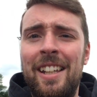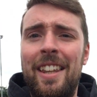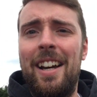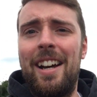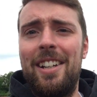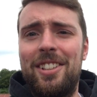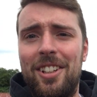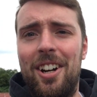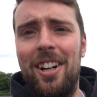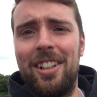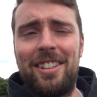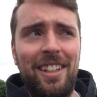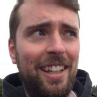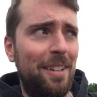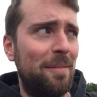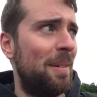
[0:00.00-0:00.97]
That is our
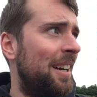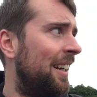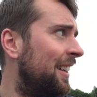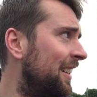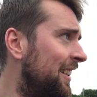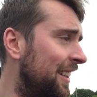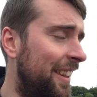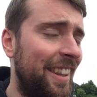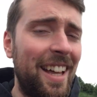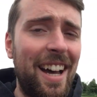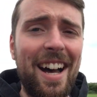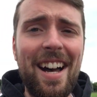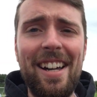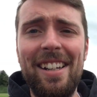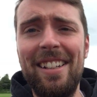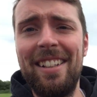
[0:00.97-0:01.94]
team, and
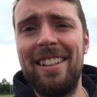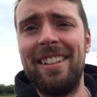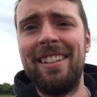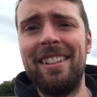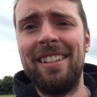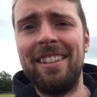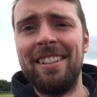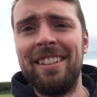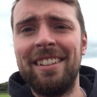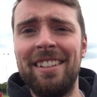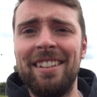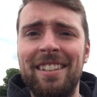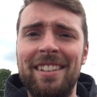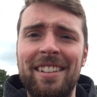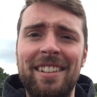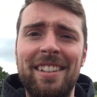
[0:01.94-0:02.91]
that
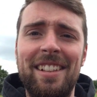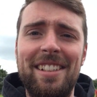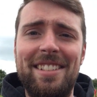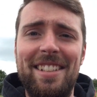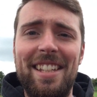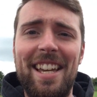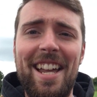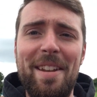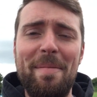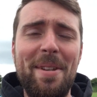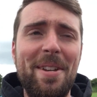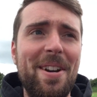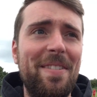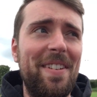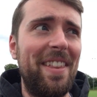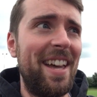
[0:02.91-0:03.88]
is the
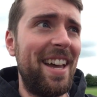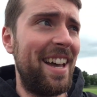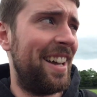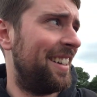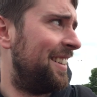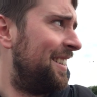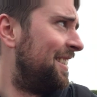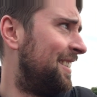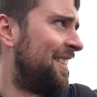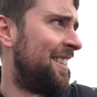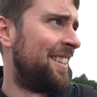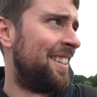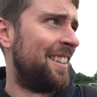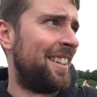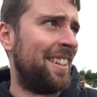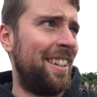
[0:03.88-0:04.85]
enemy over there.
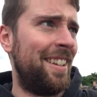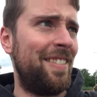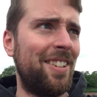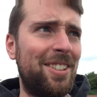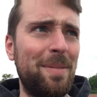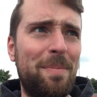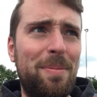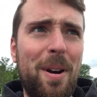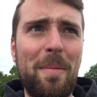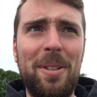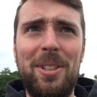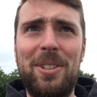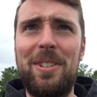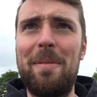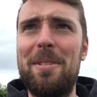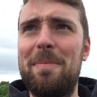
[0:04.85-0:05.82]
They've got some proper
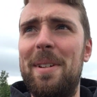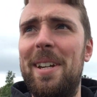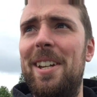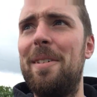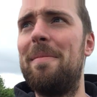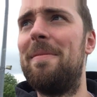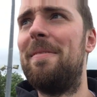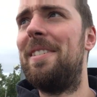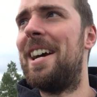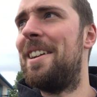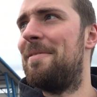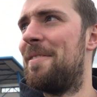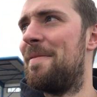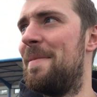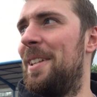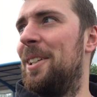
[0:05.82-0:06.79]
strips made up in
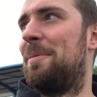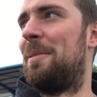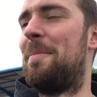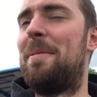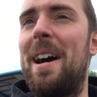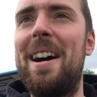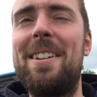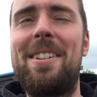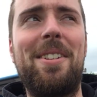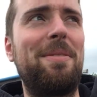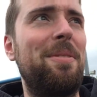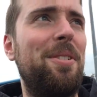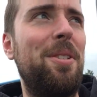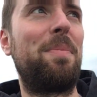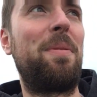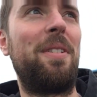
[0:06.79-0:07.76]
red with Middlesbrough badges,
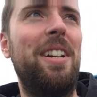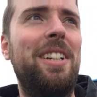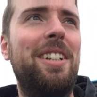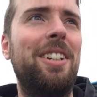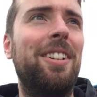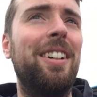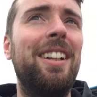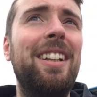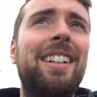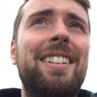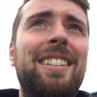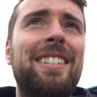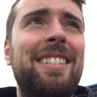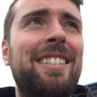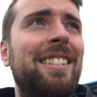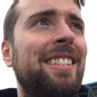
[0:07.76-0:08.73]
which is pretty cool.
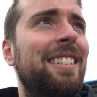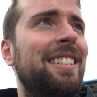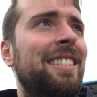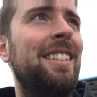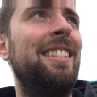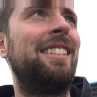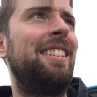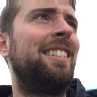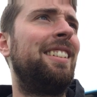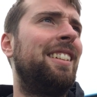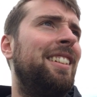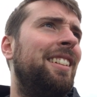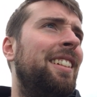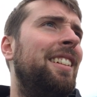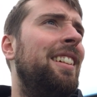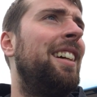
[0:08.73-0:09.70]

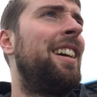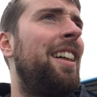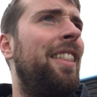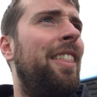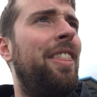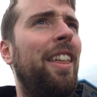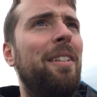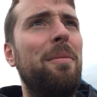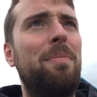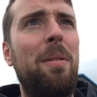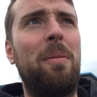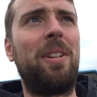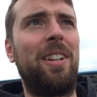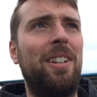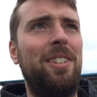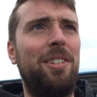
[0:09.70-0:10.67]
I think we're
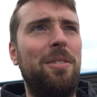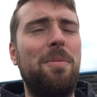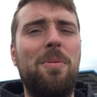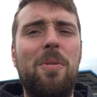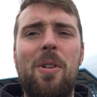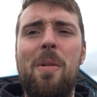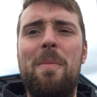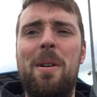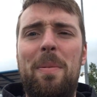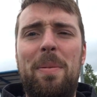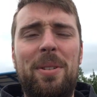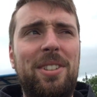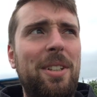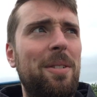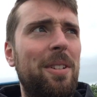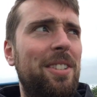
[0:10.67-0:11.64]
probably going to do a warm-up,
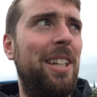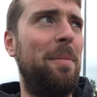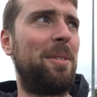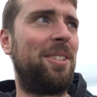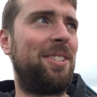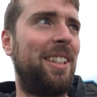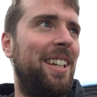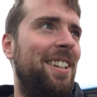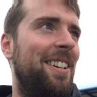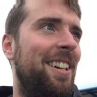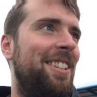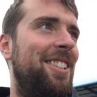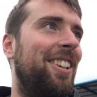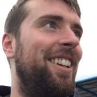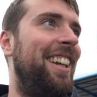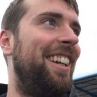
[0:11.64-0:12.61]
see what the teams are saying. All
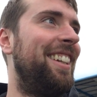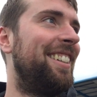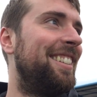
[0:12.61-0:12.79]
right, Johnny?